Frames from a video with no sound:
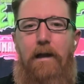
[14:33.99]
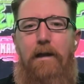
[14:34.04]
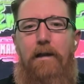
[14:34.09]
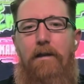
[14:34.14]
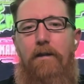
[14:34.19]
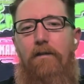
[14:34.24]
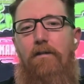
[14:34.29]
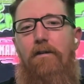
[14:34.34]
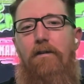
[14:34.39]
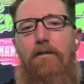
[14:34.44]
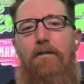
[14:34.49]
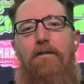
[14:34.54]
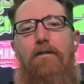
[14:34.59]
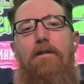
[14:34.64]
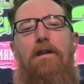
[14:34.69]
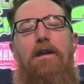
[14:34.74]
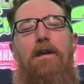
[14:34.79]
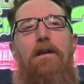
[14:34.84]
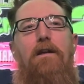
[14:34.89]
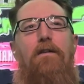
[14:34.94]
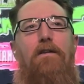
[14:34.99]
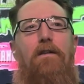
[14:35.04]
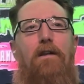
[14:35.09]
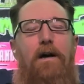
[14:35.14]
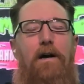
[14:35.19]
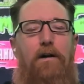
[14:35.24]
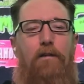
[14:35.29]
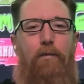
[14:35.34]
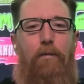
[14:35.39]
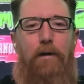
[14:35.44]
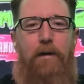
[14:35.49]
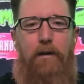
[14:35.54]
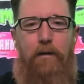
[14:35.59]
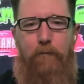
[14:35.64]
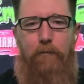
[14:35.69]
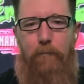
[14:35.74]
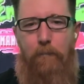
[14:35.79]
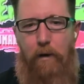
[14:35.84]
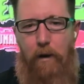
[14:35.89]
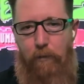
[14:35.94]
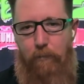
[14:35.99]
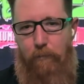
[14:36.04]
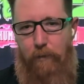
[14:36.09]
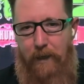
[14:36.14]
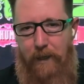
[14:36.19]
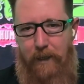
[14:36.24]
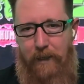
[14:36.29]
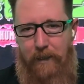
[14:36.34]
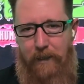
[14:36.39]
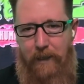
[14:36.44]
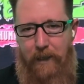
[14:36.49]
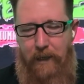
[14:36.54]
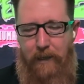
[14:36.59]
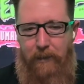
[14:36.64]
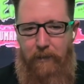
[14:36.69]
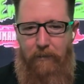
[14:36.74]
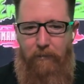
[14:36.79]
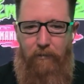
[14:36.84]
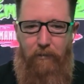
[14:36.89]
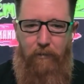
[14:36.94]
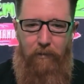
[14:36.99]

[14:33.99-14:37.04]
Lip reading: this is the last week of my reign as